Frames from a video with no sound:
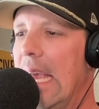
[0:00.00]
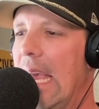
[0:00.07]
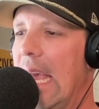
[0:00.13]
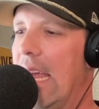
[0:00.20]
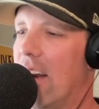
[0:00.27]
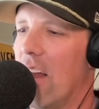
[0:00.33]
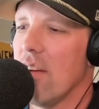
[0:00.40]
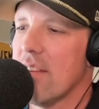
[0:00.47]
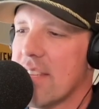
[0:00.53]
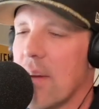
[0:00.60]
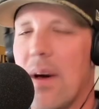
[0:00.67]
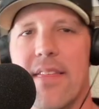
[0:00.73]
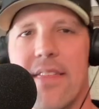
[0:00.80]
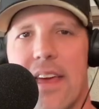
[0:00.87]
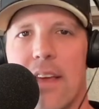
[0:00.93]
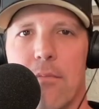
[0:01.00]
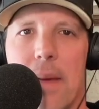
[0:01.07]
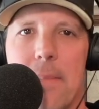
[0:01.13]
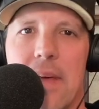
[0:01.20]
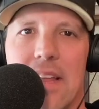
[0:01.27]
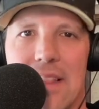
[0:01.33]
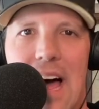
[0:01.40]
And it also, I think,
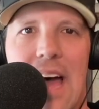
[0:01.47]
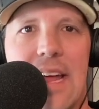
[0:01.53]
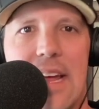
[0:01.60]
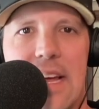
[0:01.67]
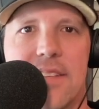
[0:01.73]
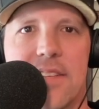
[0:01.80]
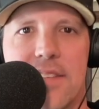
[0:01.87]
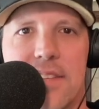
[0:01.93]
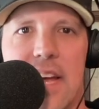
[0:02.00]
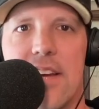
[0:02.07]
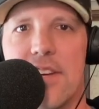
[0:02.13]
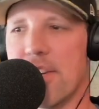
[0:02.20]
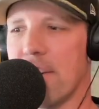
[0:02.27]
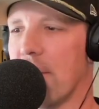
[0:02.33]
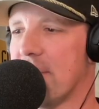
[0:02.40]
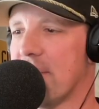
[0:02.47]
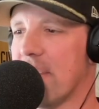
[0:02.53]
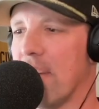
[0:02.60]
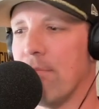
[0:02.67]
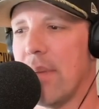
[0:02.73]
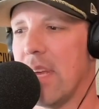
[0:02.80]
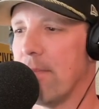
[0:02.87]
maybe a lot of hesitation on
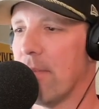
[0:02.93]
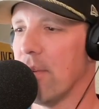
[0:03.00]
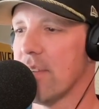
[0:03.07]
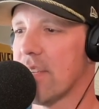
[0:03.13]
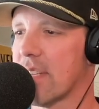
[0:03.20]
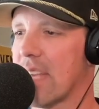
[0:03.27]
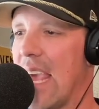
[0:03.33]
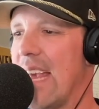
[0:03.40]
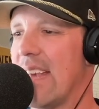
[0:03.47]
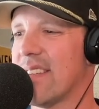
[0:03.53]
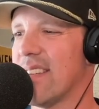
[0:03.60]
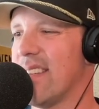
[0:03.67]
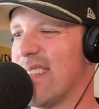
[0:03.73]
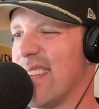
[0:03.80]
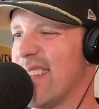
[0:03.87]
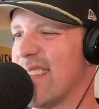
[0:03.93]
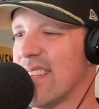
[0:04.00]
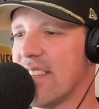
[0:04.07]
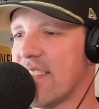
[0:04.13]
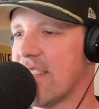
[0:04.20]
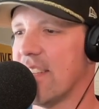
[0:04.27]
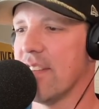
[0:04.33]
some people's cases is
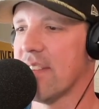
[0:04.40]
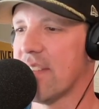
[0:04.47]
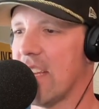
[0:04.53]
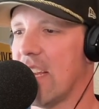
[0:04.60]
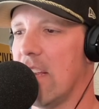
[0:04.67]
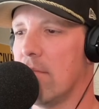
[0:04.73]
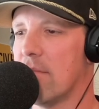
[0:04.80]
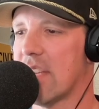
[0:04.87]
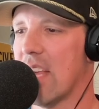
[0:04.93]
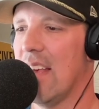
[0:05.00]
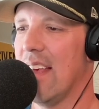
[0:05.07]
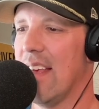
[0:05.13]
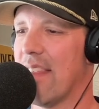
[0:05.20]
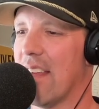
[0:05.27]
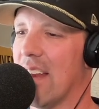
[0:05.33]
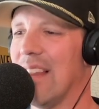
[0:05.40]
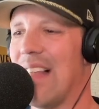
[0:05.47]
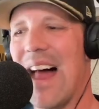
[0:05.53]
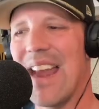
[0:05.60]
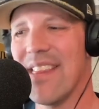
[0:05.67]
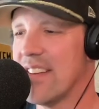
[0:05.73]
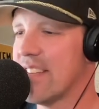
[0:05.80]
it still seems that a
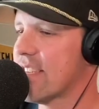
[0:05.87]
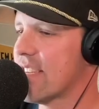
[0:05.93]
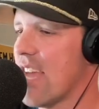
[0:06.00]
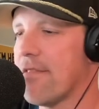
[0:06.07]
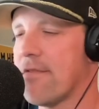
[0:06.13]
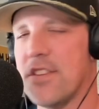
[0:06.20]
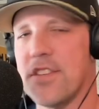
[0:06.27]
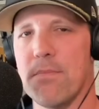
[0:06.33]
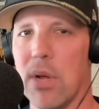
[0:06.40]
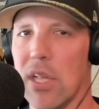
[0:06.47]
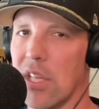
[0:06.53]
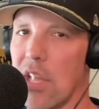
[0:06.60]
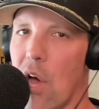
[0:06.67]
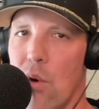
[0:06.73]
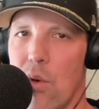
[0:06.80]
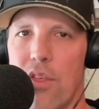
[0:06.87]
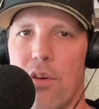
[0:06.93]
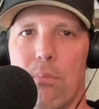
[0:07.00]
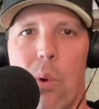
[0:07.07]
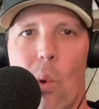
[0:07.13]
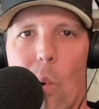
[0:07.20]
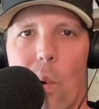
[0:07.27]
lot of this stuff is below the
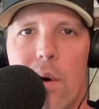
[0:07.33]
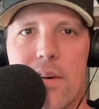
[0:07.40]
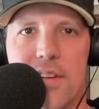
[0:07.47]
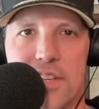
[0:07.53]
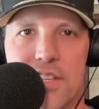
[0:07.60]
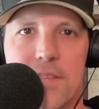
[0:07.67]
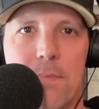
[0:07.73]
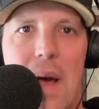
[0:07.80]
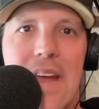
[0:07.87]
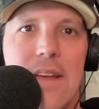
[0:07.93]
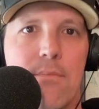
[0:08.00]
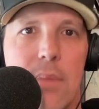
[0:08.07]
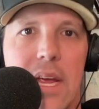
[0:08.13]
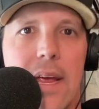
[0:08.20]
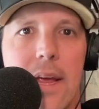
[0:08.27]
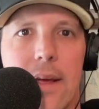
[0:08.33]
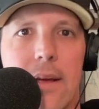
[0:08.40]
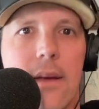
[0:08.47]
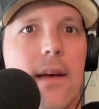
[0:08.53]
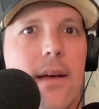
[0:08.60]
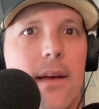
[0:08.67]
board despite being